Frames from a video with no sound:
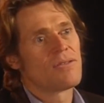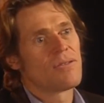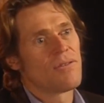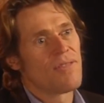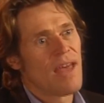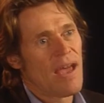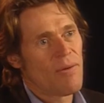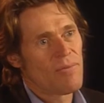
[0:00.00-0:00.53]

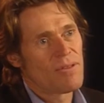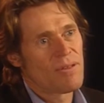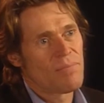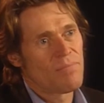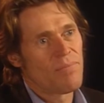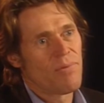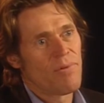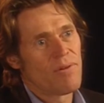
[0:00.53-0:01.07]
So that
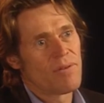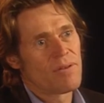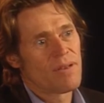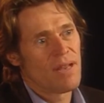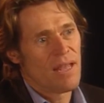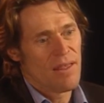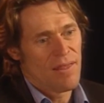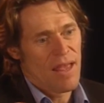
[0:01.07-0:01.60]
was
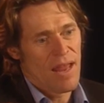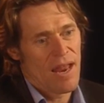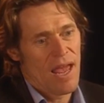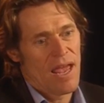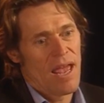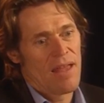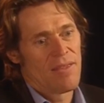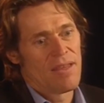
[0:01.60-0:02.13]
important. And
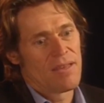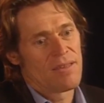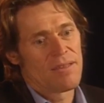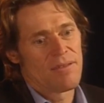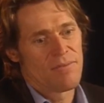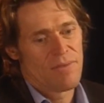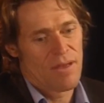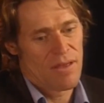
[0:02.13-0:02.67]
then I had
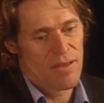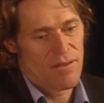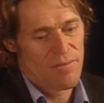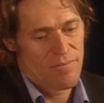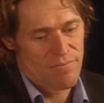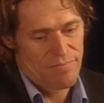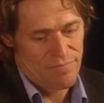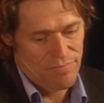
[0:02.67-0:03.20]
this
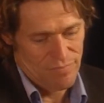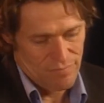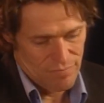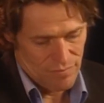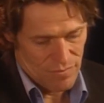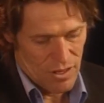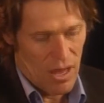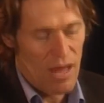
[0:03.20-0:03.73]
uh,
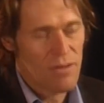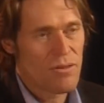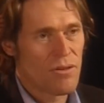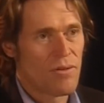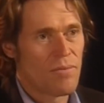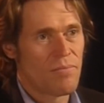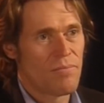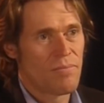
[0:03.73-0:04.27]

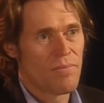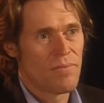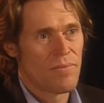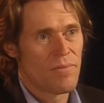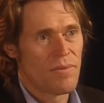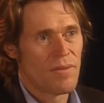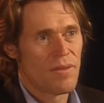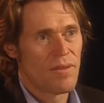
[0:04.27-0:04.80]
costume
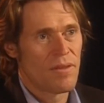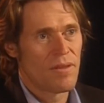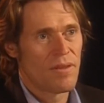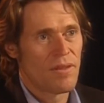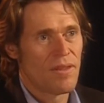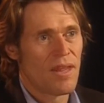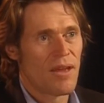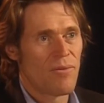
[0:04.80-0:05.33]

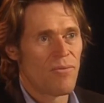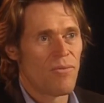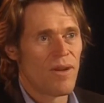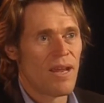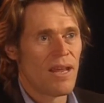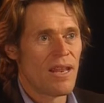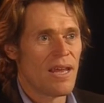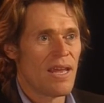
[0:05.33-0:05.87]
that
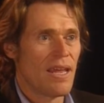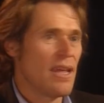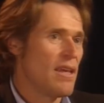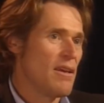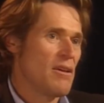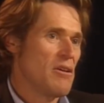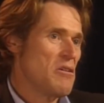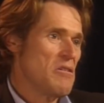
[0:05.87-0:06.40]
really